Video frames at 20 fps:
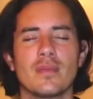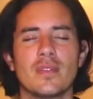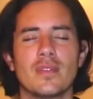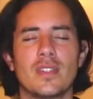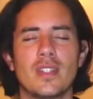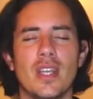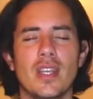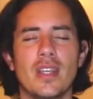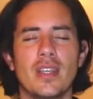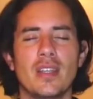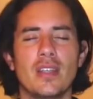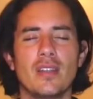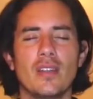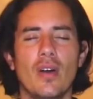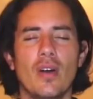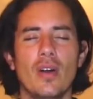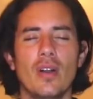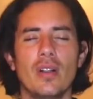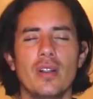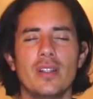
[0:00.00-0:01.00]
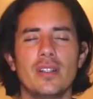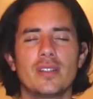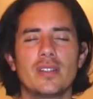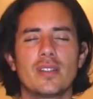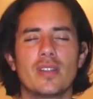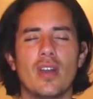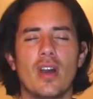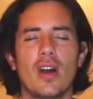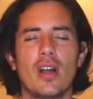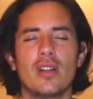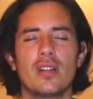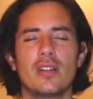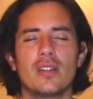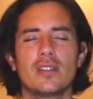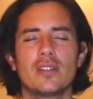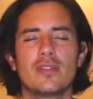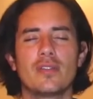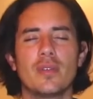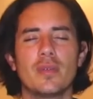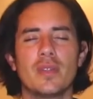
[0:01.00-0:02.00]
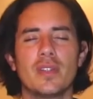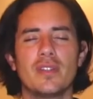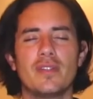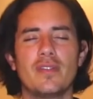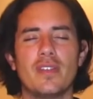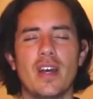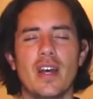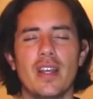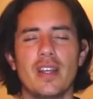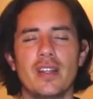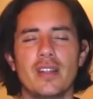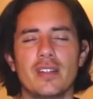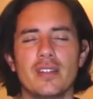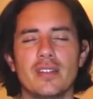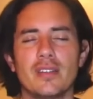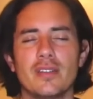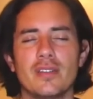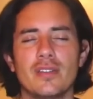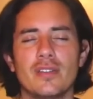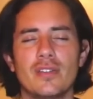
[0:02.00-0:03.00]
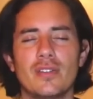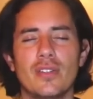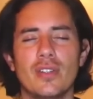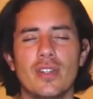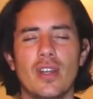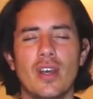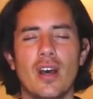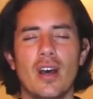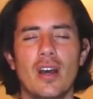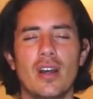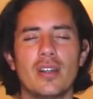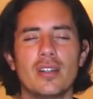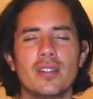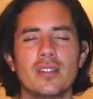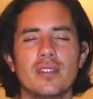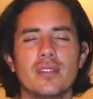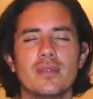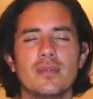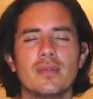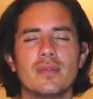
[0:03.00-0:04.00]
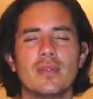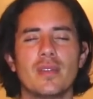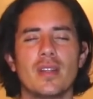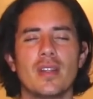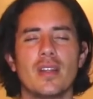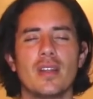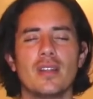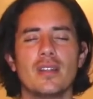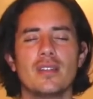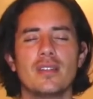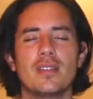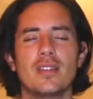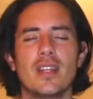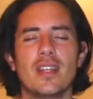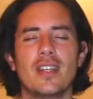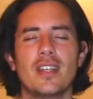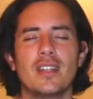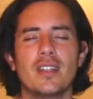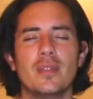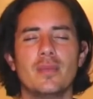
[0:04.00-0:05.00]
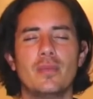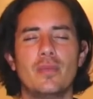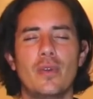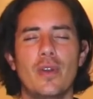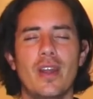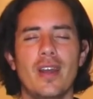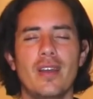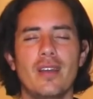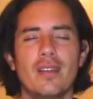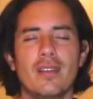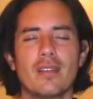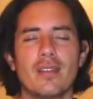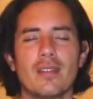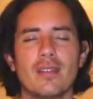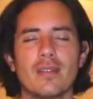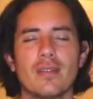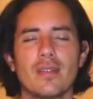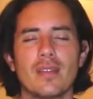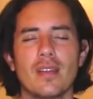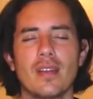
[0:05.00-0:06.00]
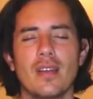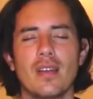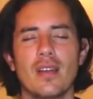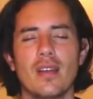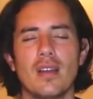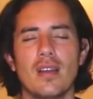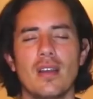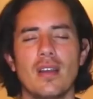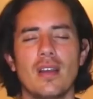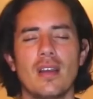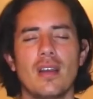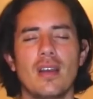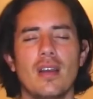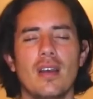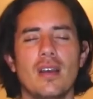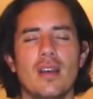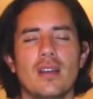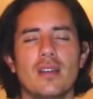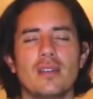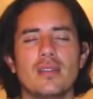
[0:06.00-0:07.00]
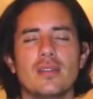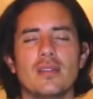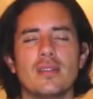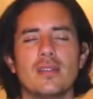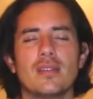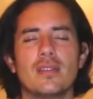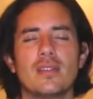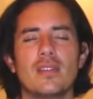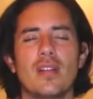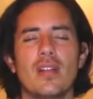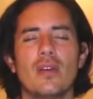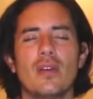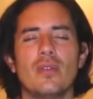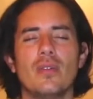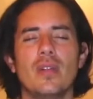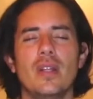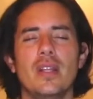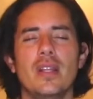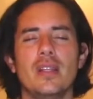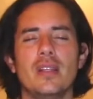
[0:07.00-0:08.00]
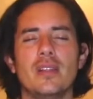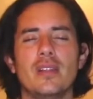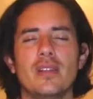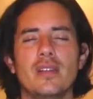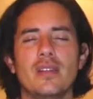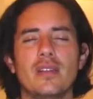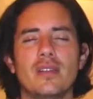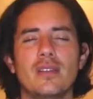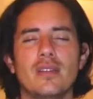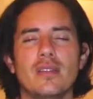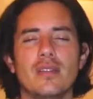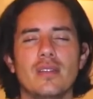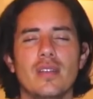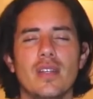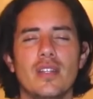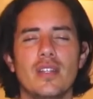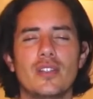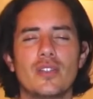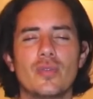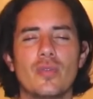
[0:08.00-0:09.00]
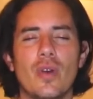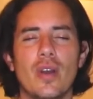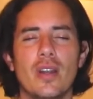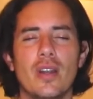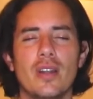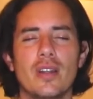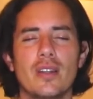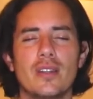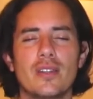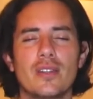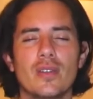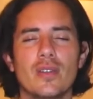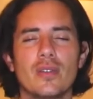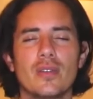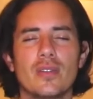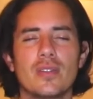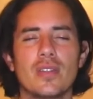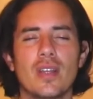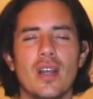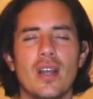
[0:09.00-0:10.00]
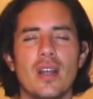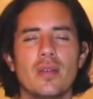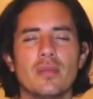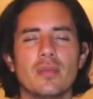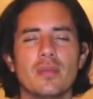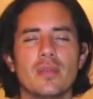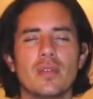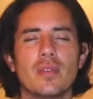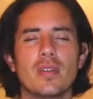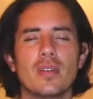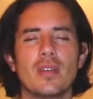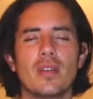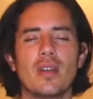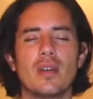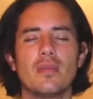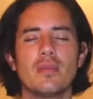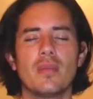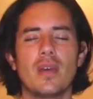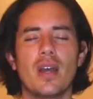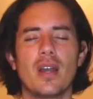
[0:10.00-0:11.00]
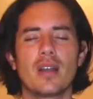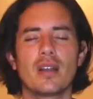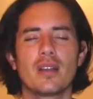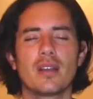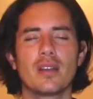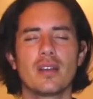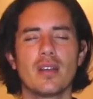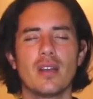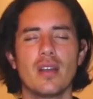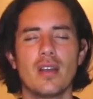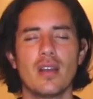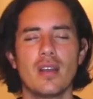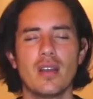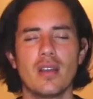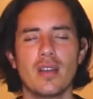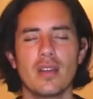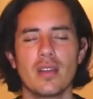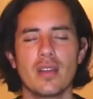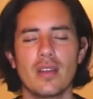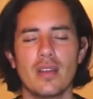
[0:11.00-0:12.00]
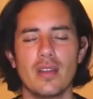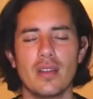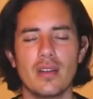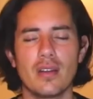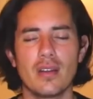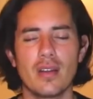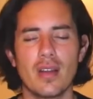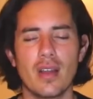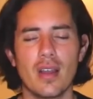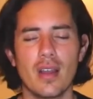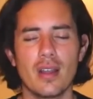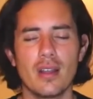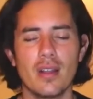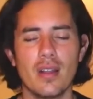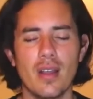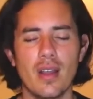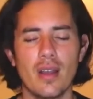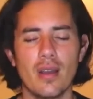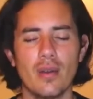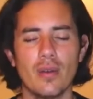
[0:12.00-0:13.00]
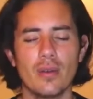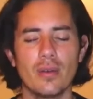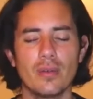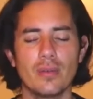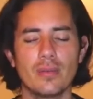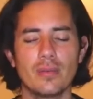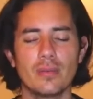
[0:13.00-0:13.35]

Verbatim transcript: Taking all these colors from the fire to the heart, take a deep breath and slowly, each one at its own time, come back here and now.